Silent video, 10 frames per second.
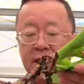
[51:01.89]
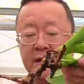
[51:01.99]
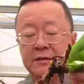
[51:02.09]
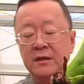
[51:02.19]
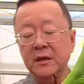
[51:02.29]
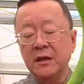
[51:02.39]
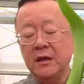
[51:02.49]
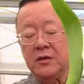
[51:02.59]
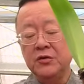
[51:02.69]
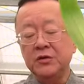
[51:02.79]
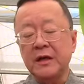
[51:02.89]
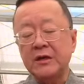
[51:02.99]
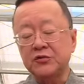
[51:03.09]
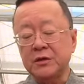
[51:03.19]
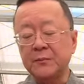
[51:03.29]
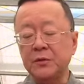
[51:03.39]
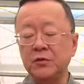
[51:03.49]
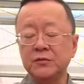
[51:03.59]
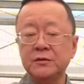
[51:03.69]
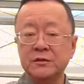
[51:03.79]
case. You can actually
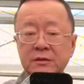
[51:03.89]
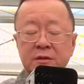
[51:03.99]
use this is the